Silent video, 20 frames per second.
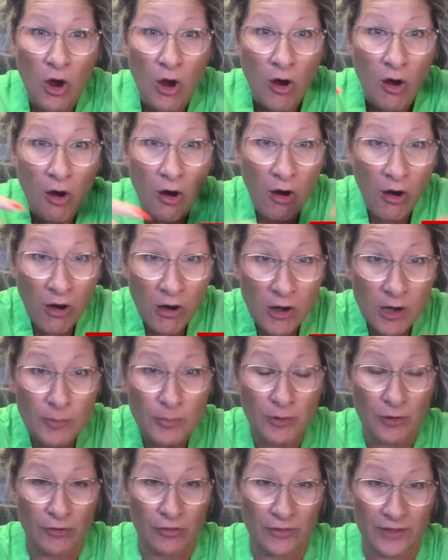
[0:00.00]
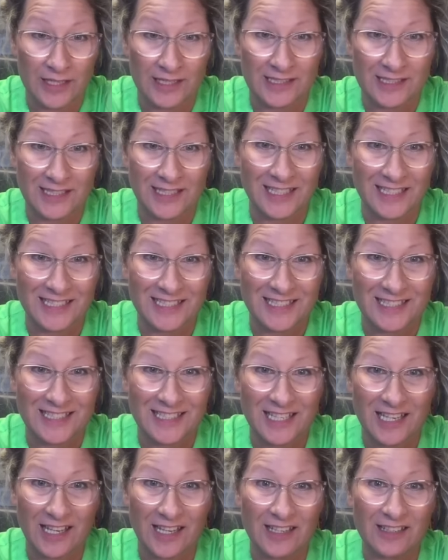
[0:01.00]
harbor things against the
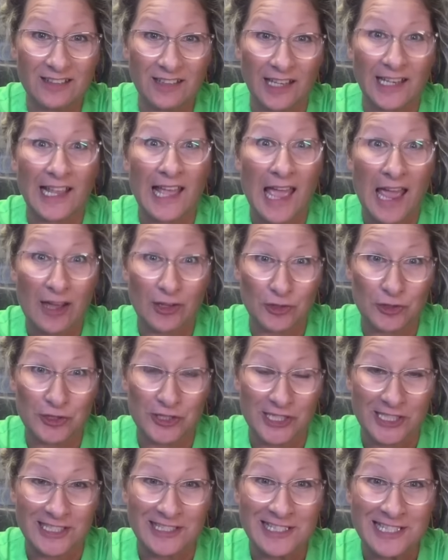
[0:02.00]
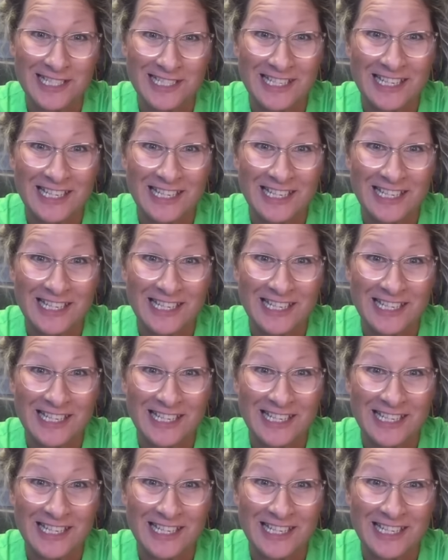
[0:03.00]
skin, like allergens,